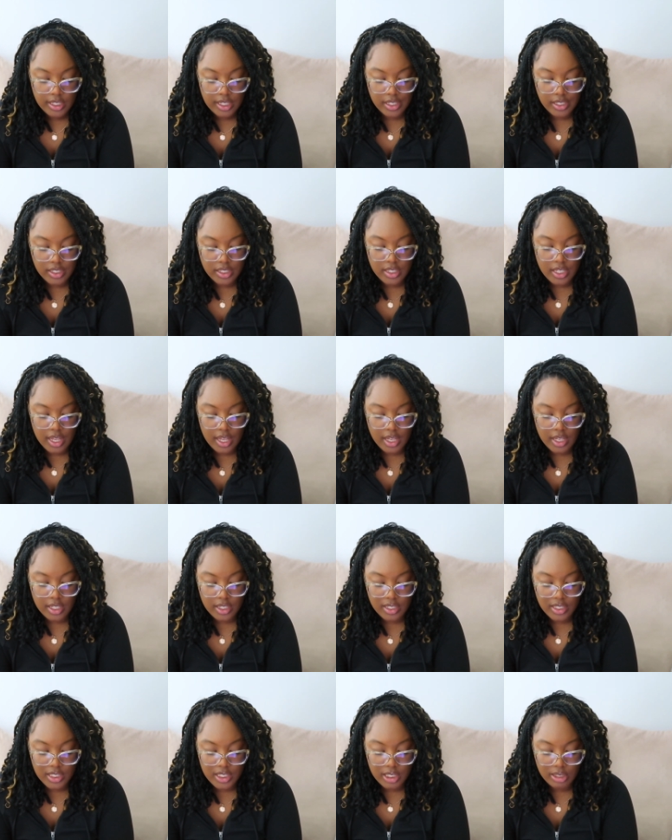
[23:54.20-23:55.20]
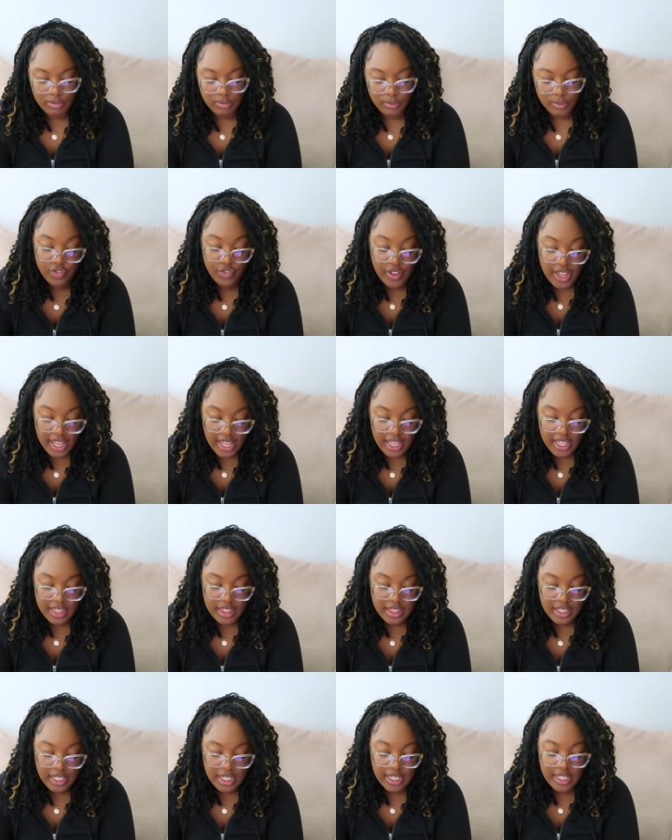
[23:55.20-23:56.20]
it says,
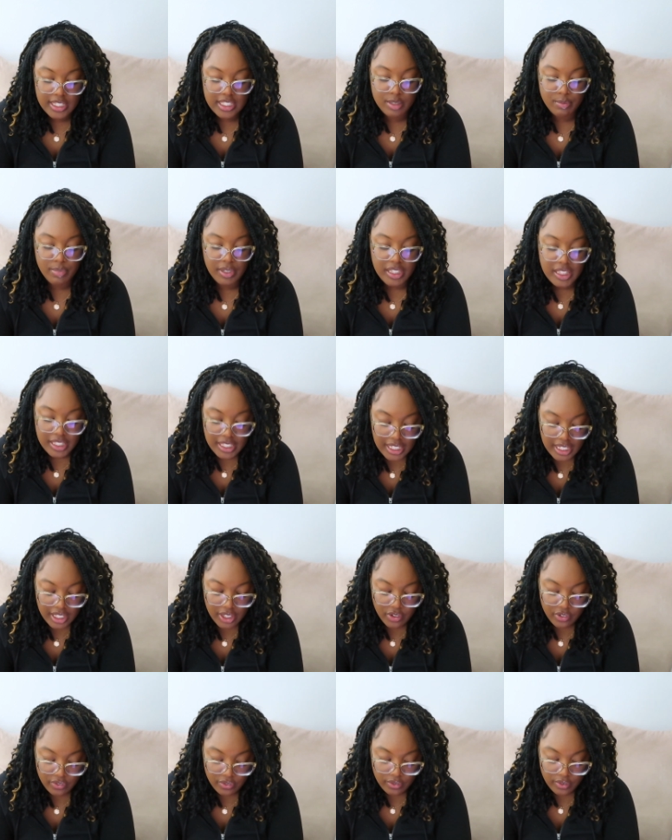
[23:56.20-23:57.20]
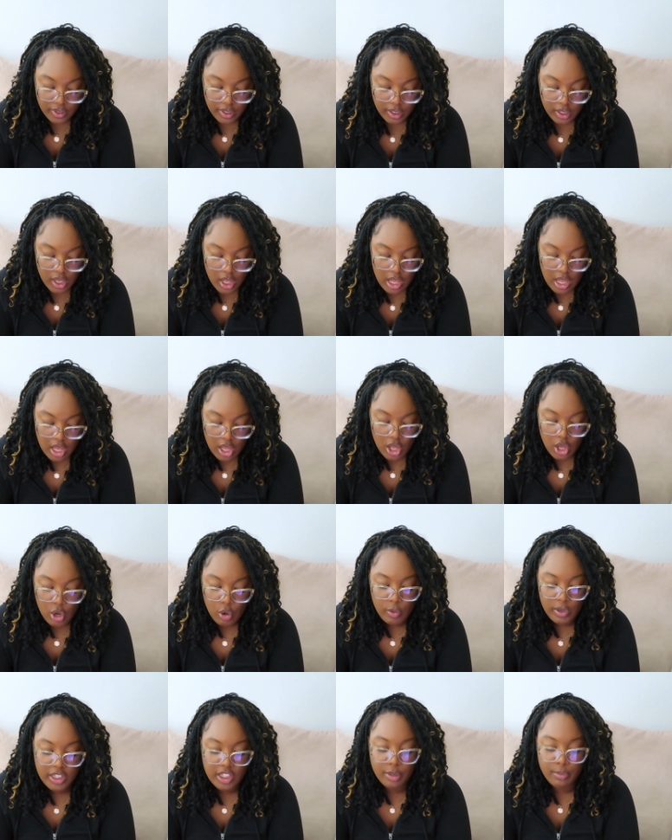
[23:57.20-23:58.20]
faith is belief
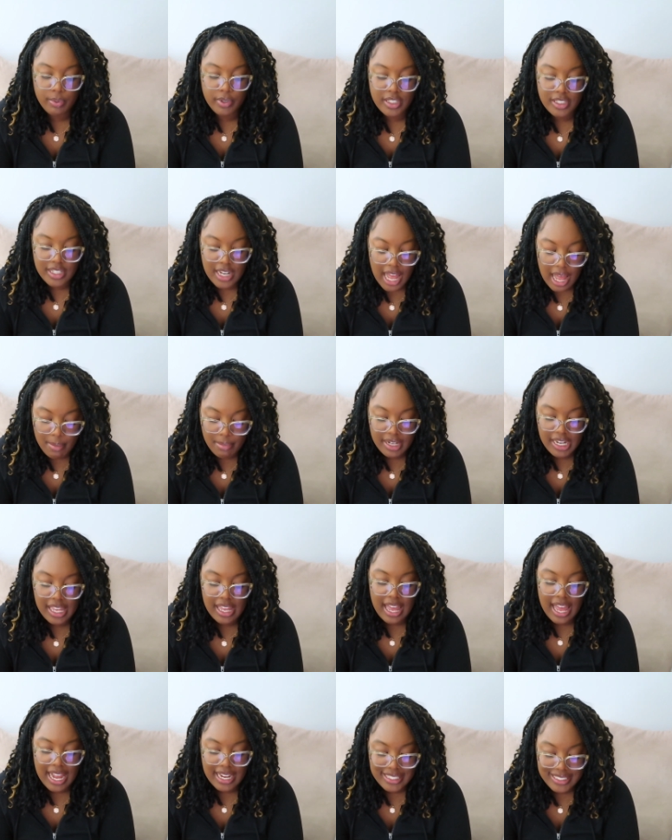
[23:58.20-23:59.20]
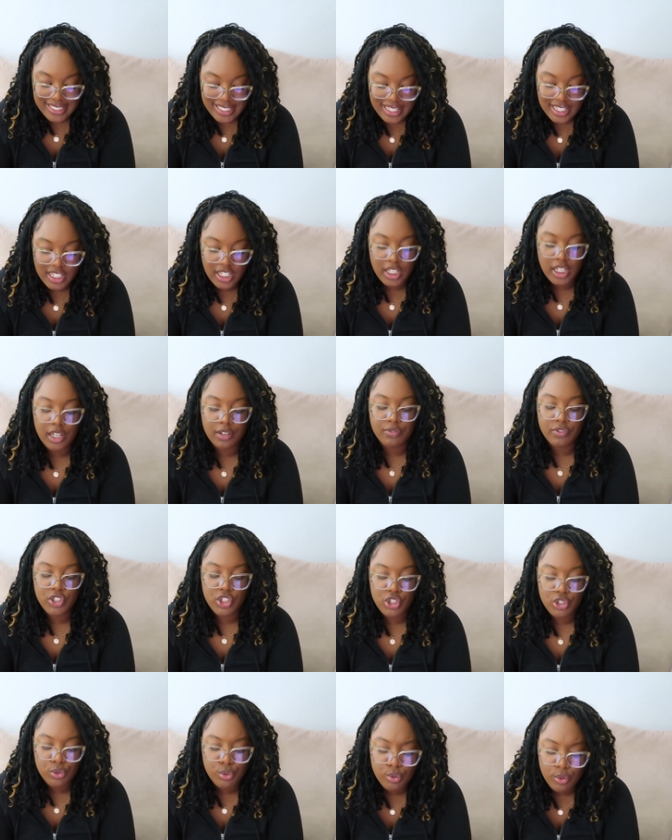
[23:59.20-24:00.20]
with the predominant idea of
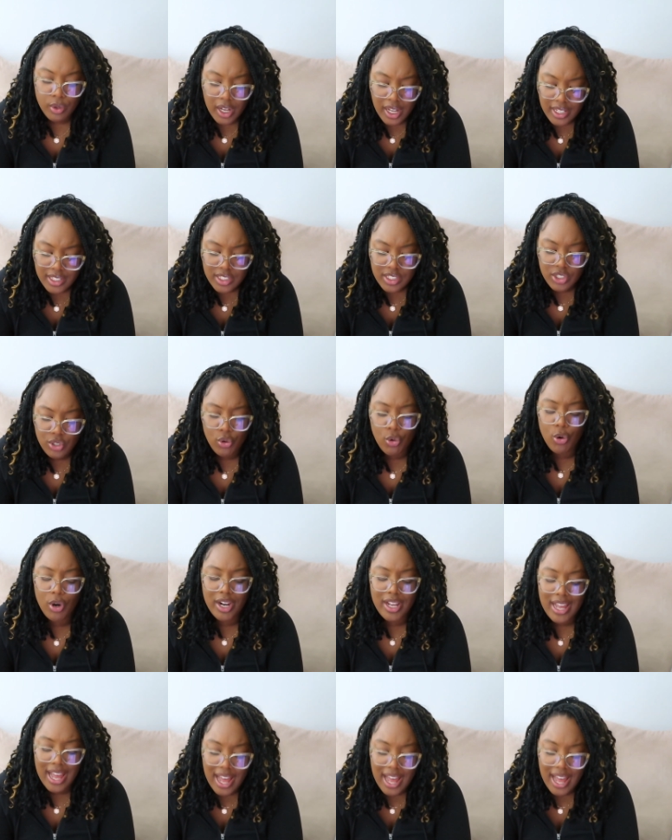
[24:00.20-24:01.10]
trust or